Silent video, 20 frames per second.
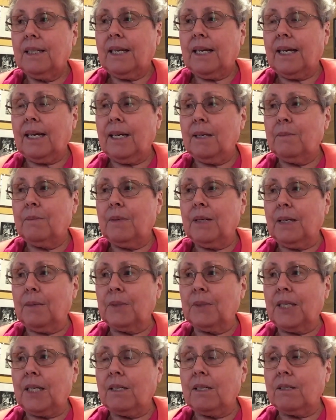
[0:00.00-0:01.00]
a
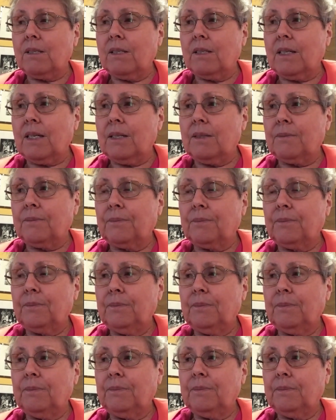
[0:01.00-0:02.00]
little
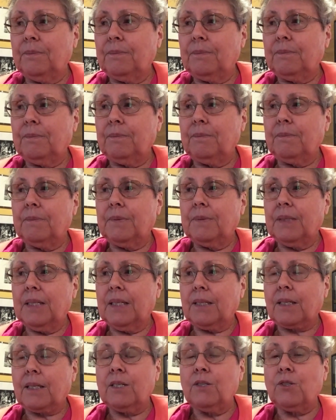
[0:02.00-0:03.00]

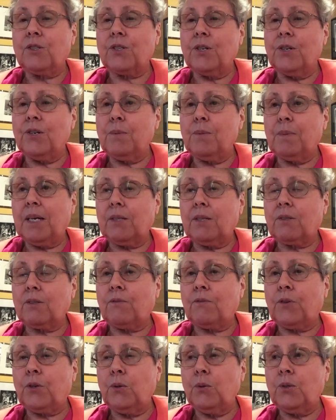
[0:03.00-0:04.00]
concerned about the
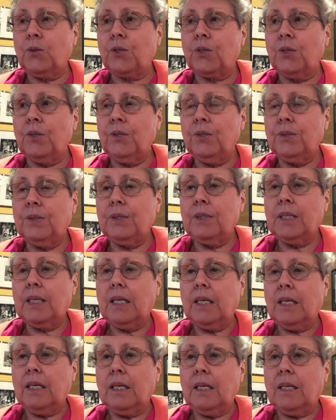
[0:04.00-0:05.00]
future
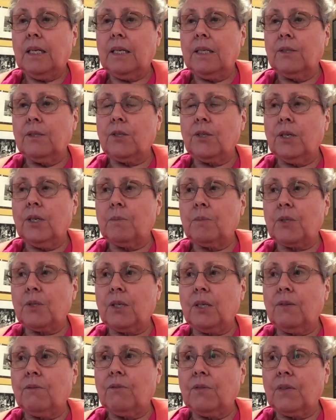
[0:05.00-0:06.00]
in terms
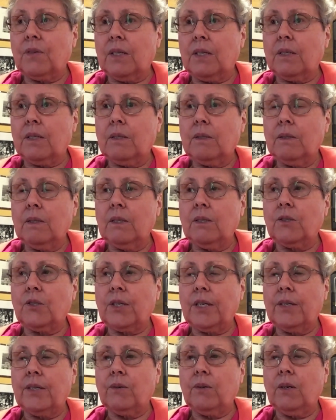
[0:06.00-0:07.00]
of the
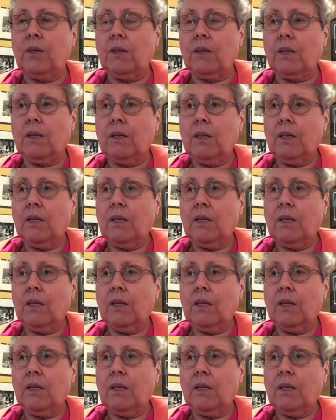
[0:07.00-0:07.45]
general